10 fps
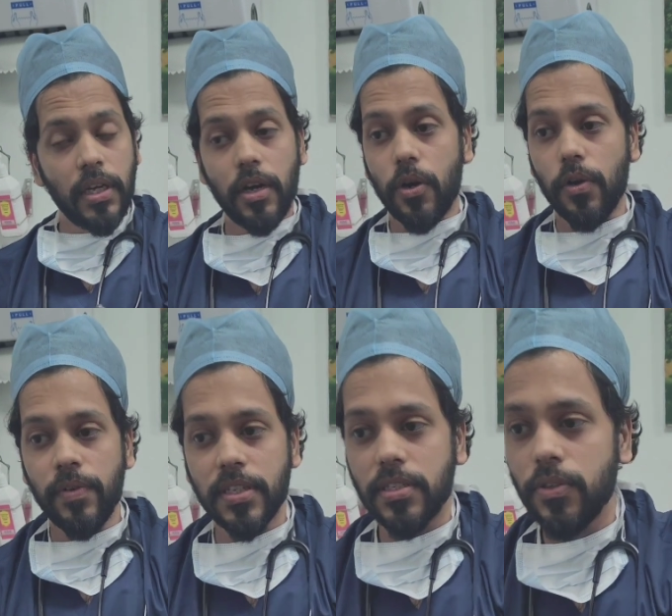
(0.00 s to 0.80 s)
Yeah,
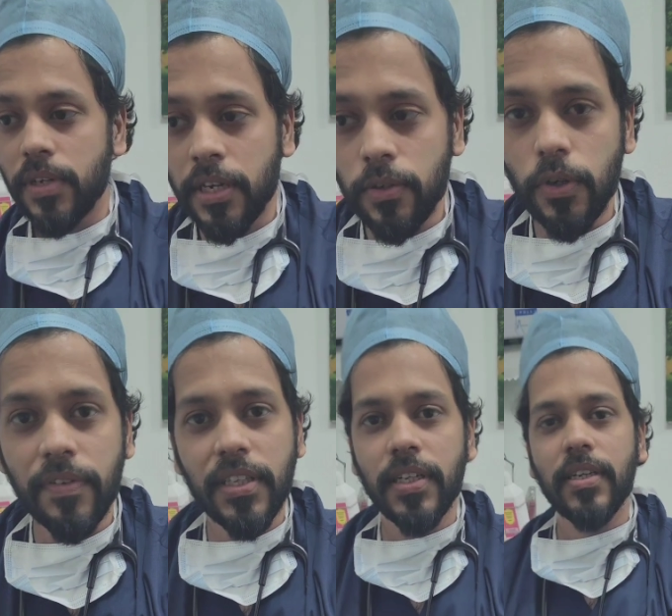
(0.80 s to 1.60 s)
always you can go
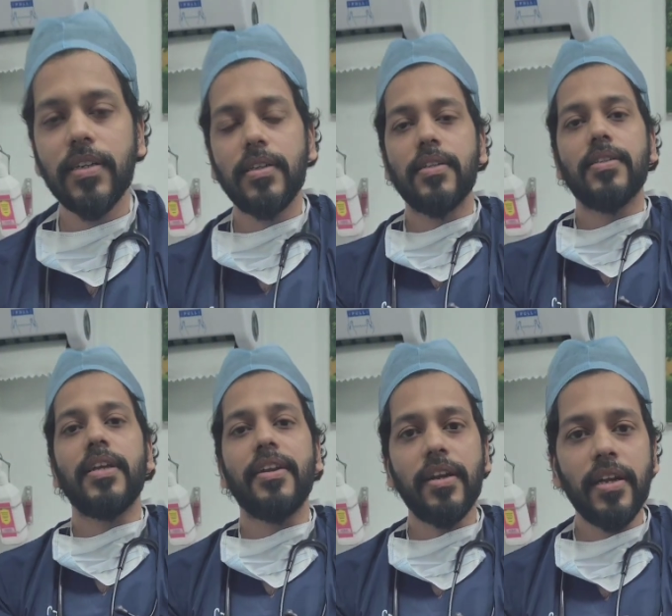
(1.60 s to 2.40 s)
with the
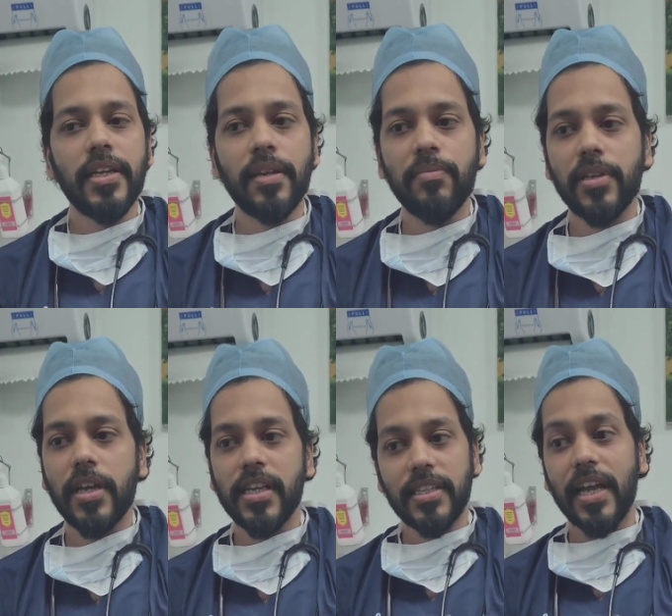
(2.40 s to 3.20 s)
central
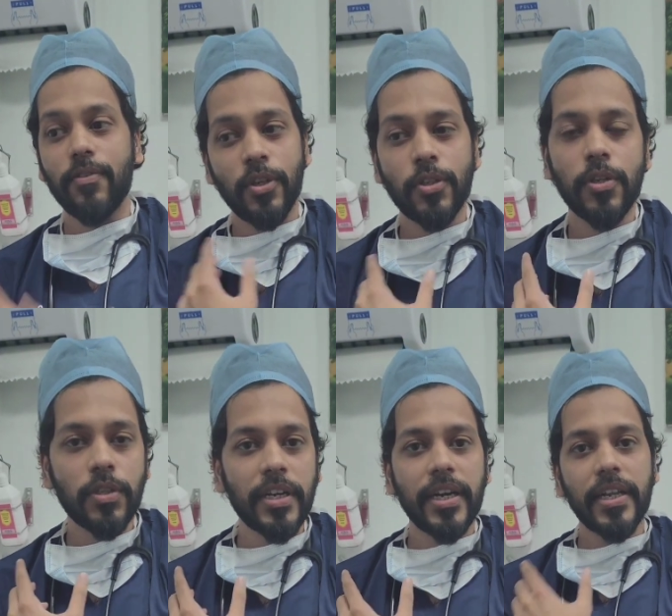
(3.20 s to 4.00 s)
DNB, as I was
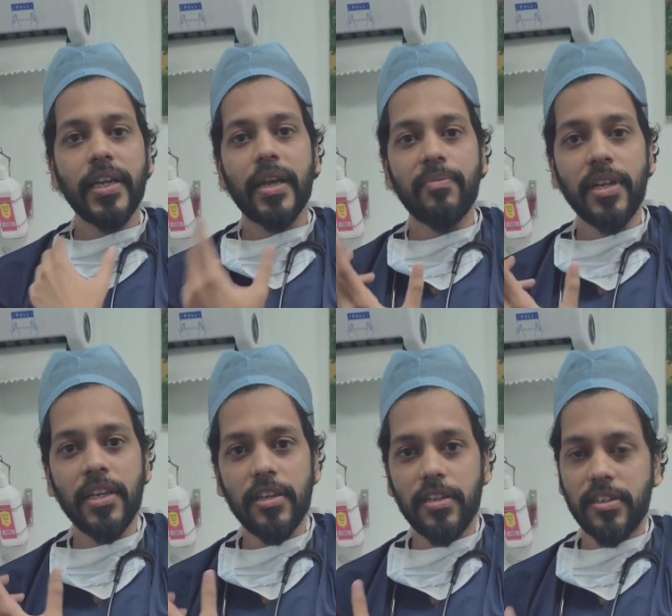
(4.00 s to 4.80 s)
also getting MD.